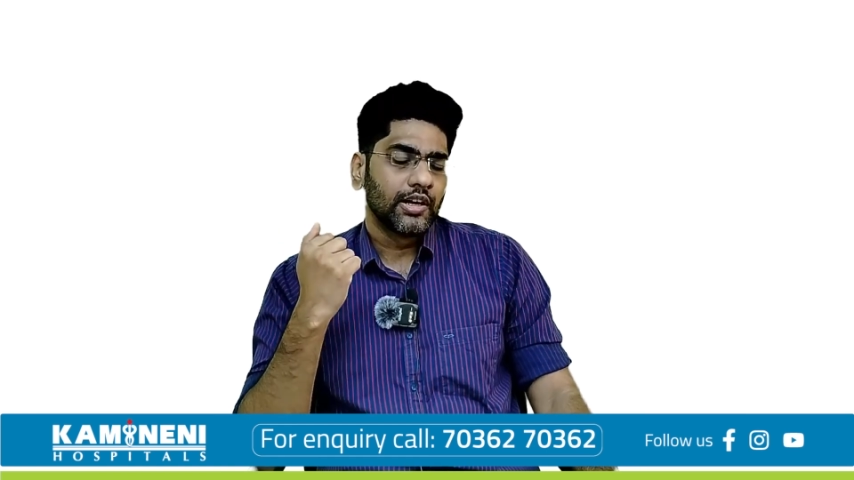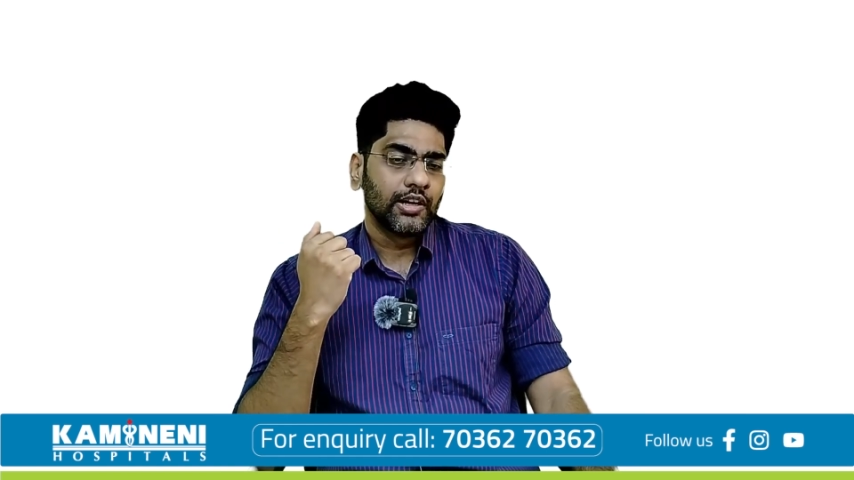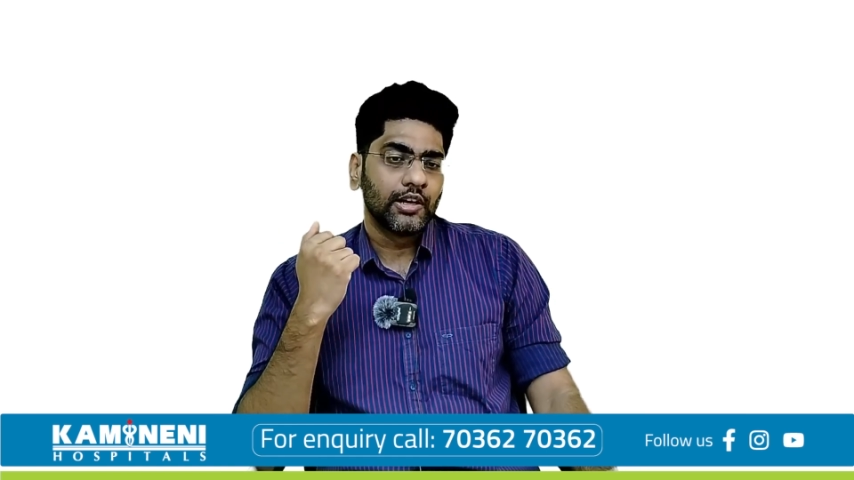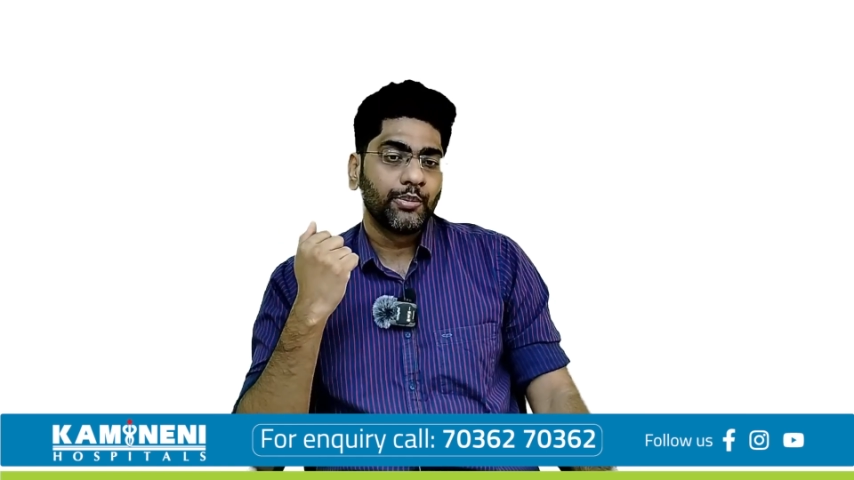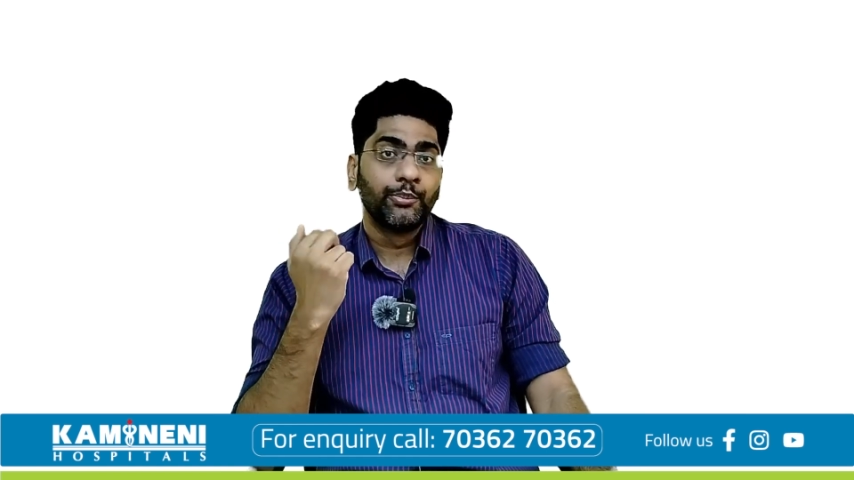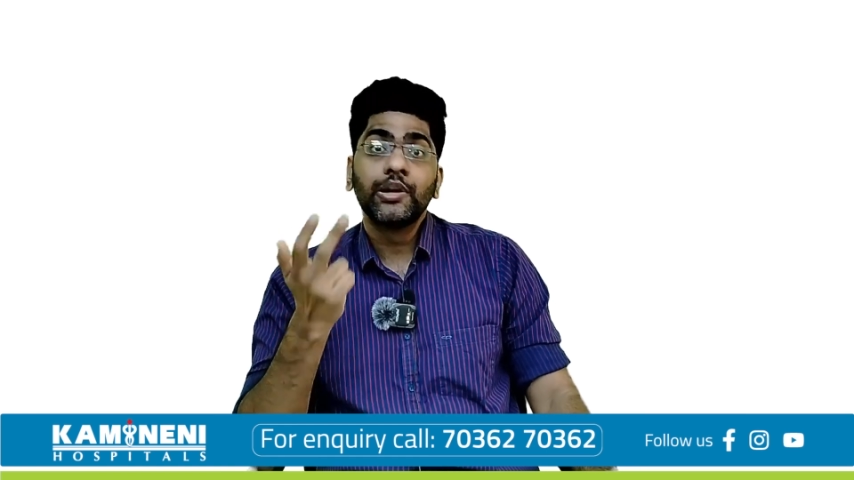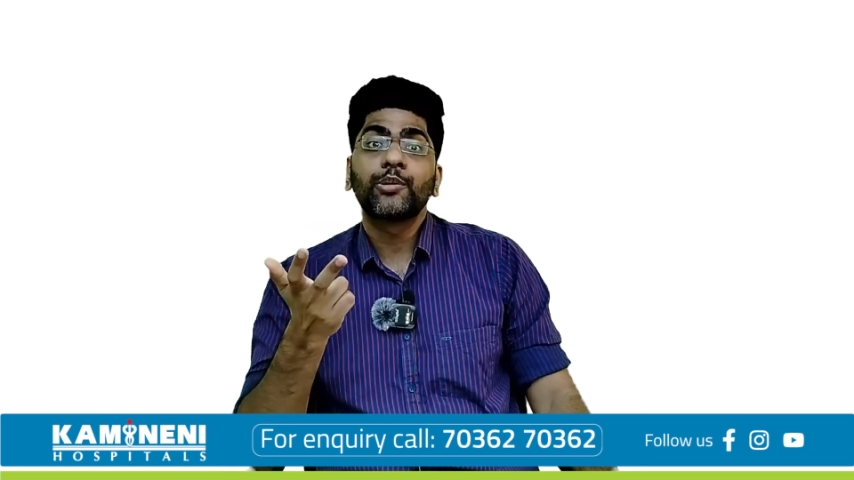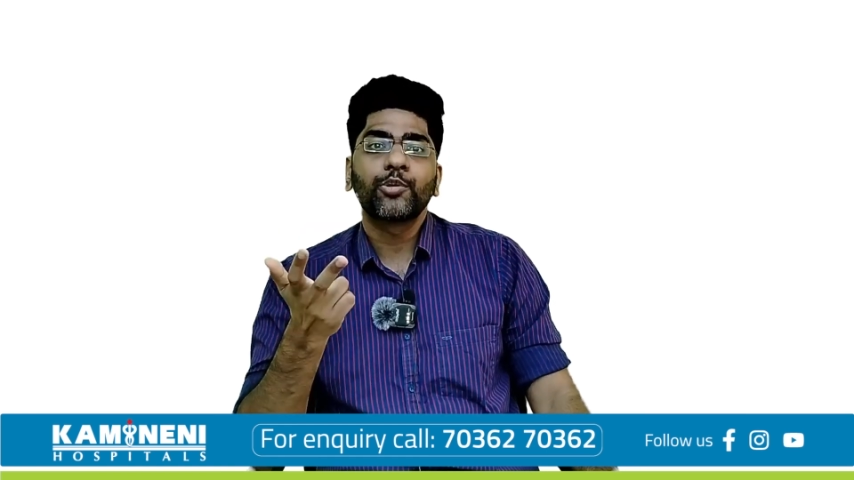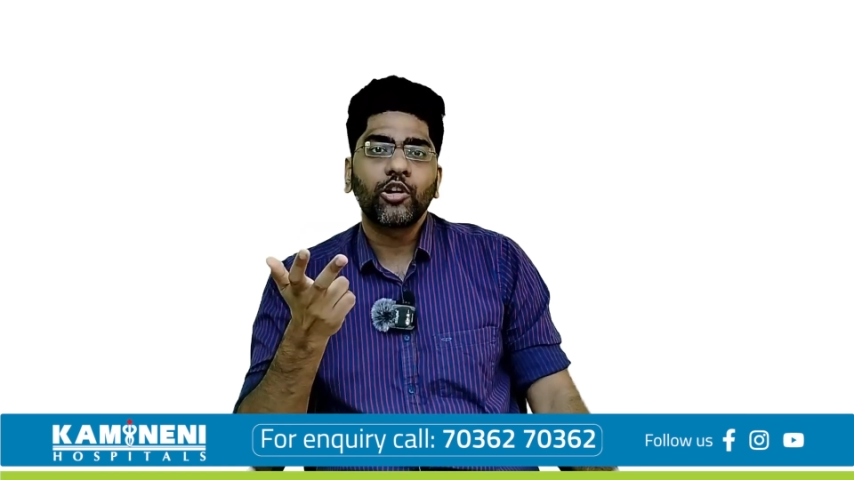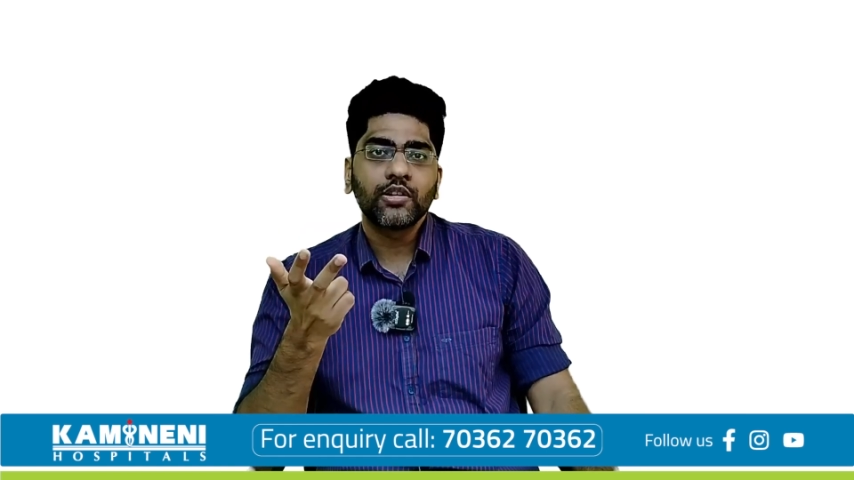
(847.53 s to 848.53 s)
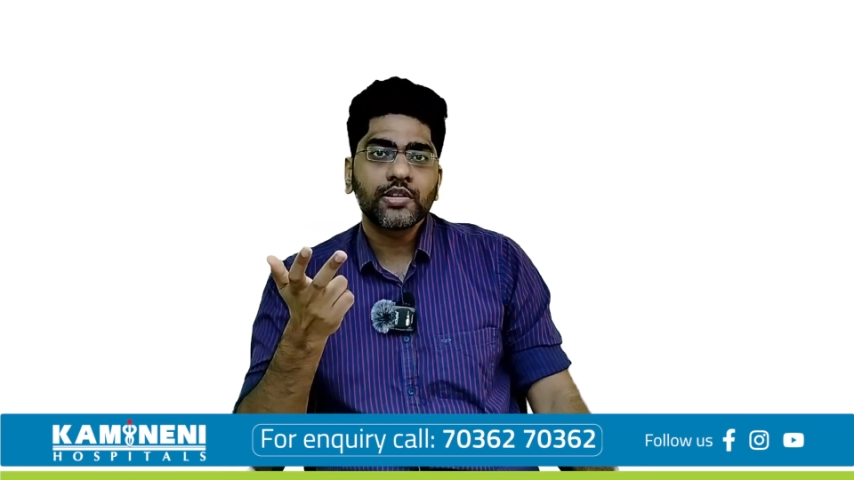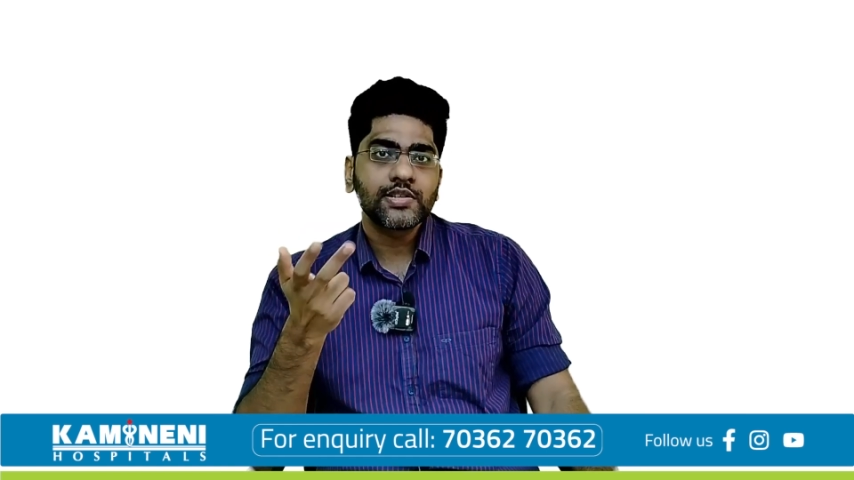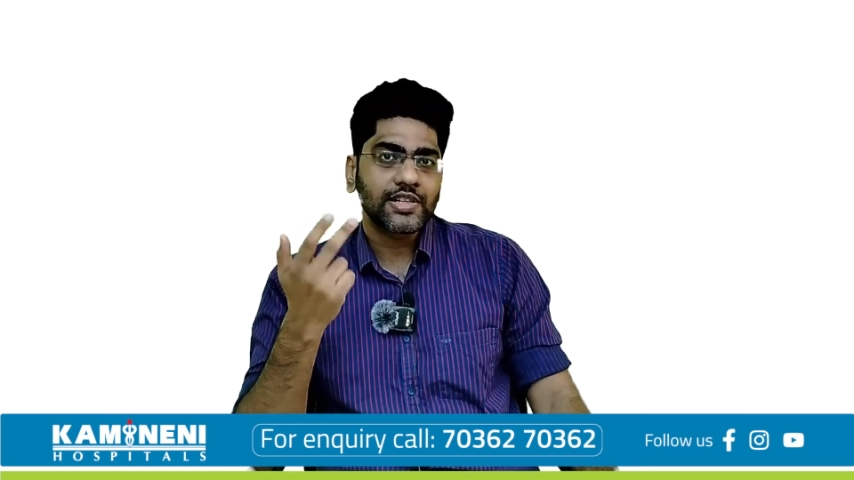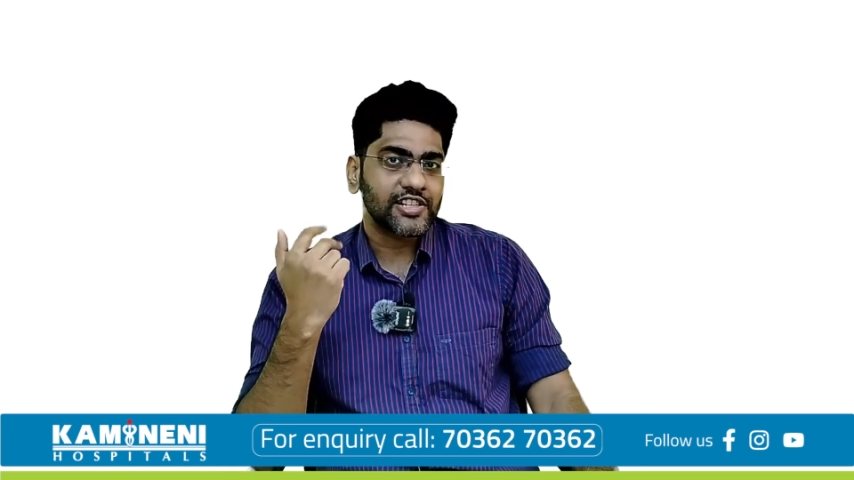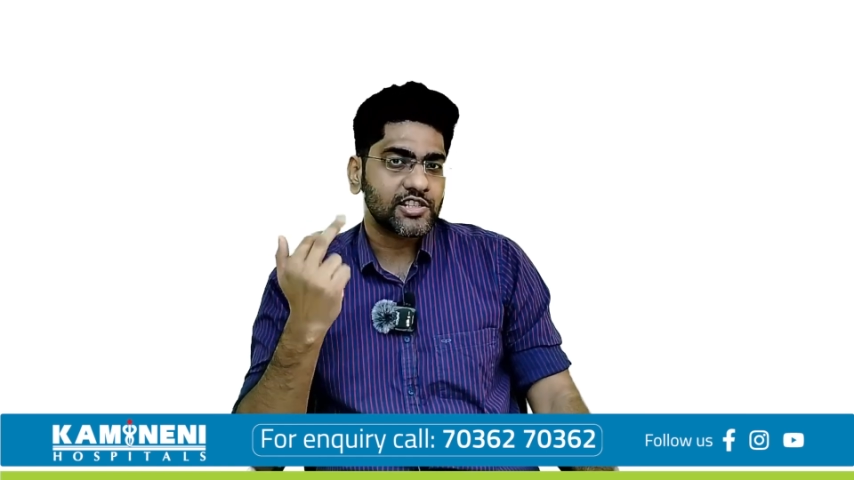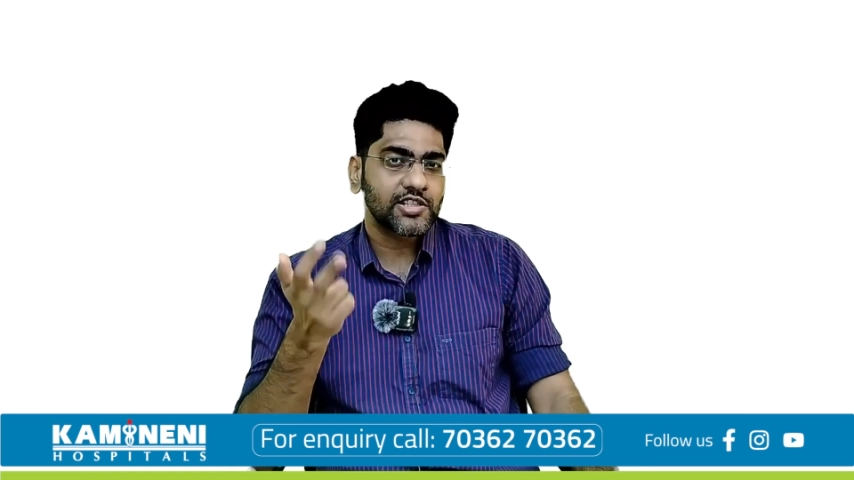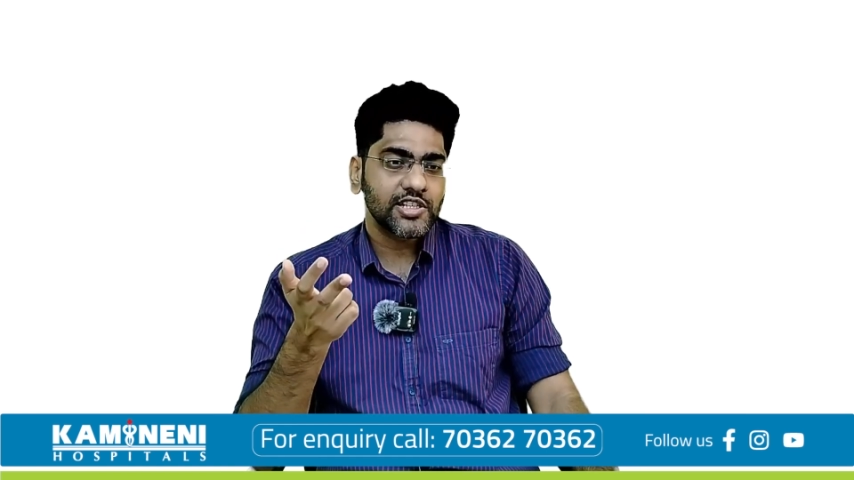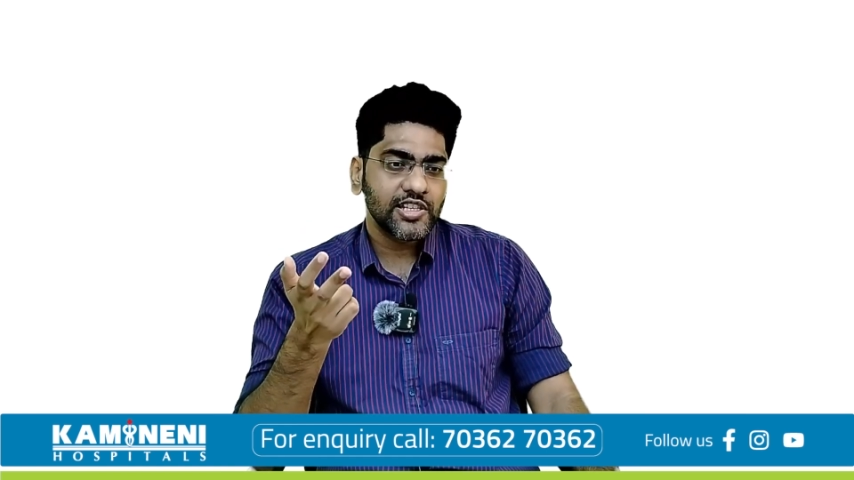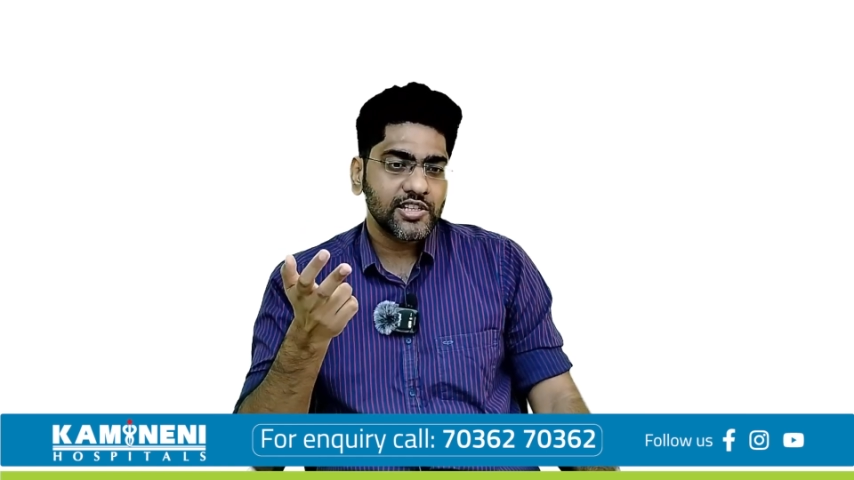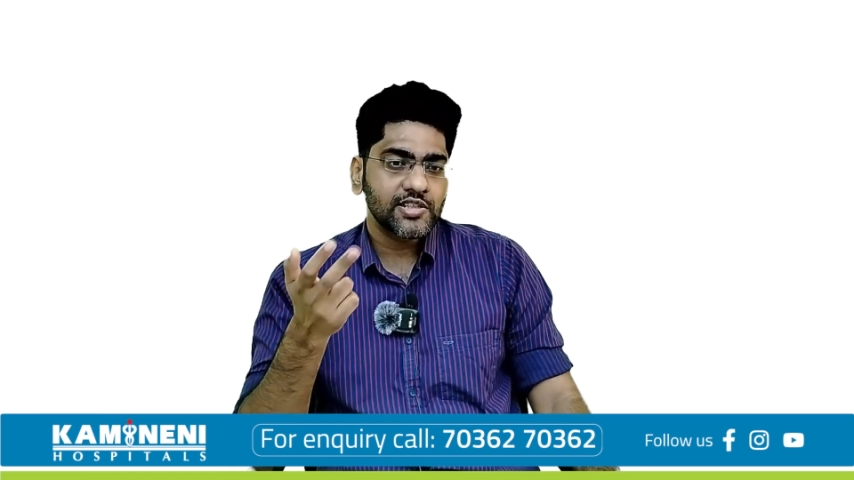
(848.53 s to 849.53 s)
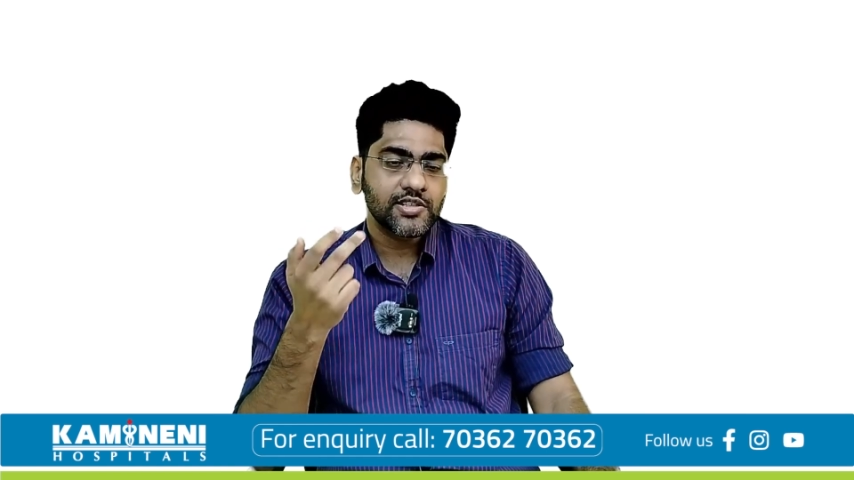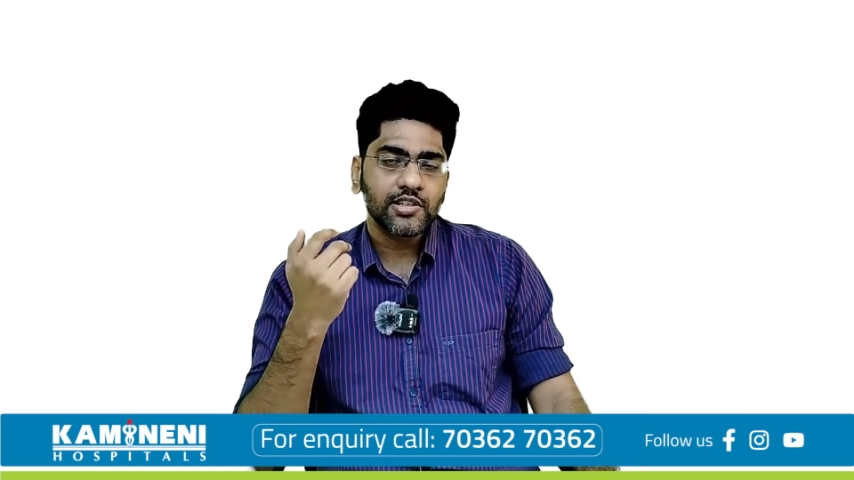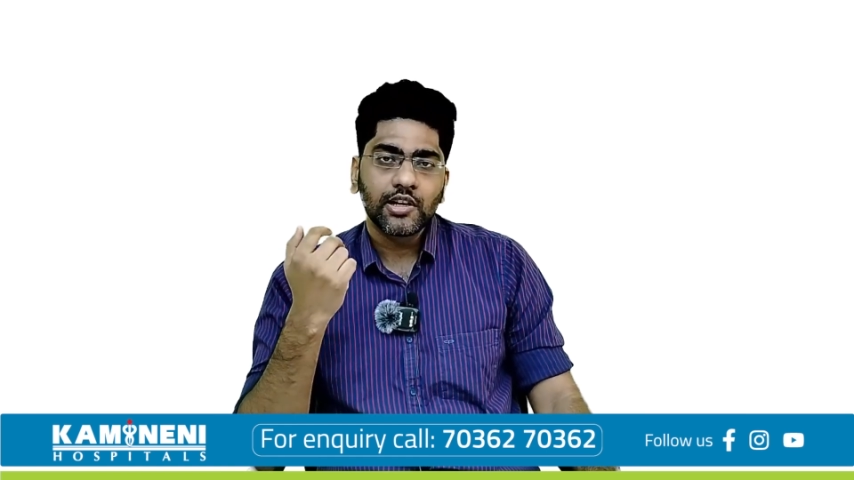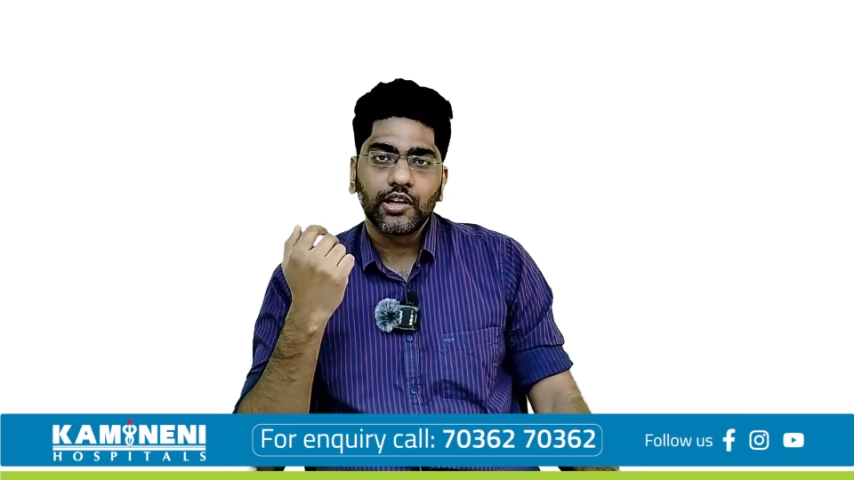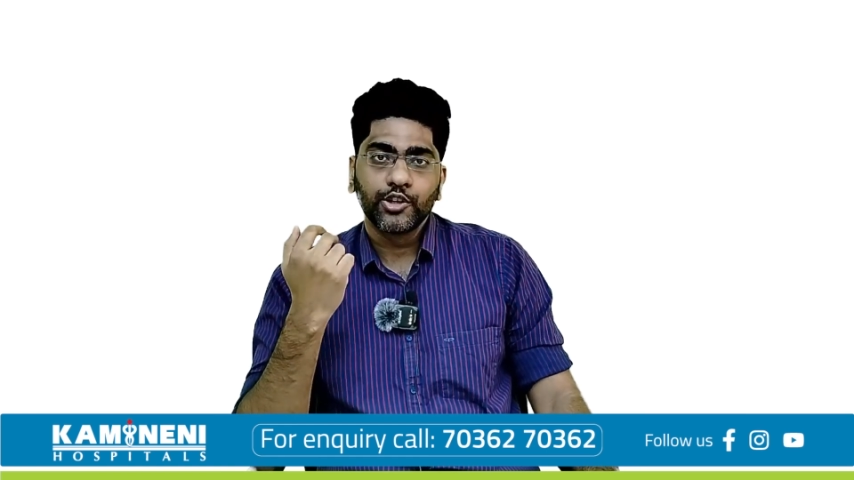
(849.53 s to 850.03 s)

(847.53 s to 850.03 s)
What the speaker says: milk products such as cheese,